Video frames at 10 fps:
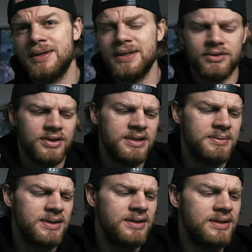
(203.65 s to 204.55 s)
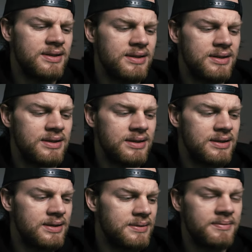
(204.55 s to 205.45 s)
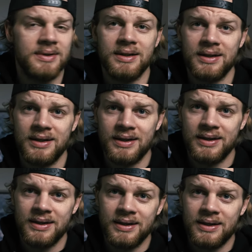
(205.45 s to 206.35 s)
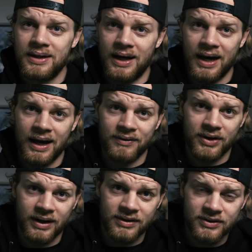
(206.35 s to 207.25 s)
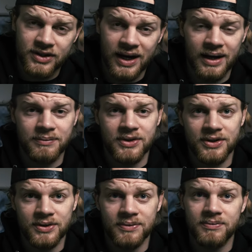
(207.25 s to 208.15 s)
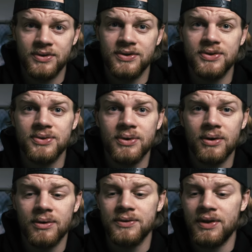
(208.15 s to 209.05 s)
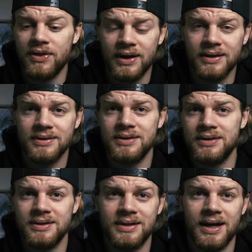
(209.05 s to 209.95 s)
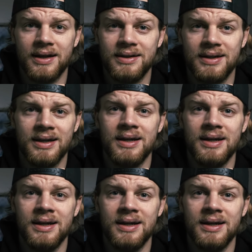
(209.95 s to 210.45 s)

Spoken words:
It's Christmas. I haven't had time to do all the things that